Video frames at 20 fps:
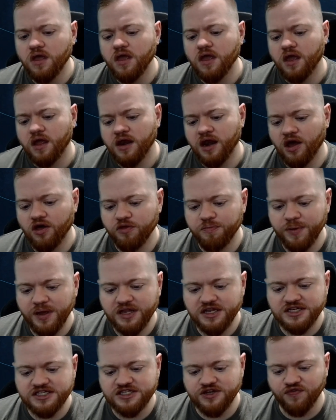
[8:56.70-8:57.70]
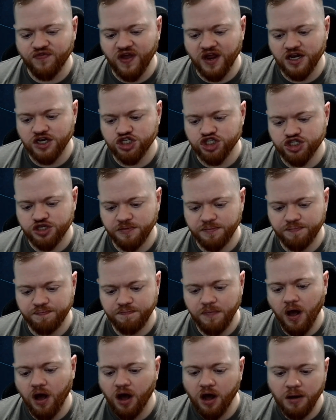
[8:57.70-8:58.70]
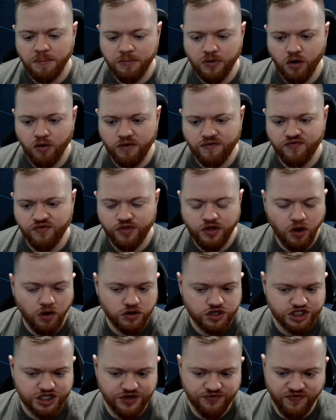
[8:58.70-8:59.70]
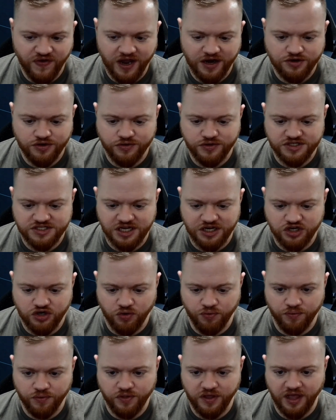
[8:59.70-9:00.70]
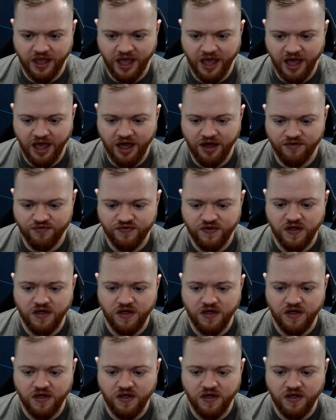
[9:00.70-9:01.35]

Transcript: Now, the big disadvantage to going for the RNG factor is I don't really have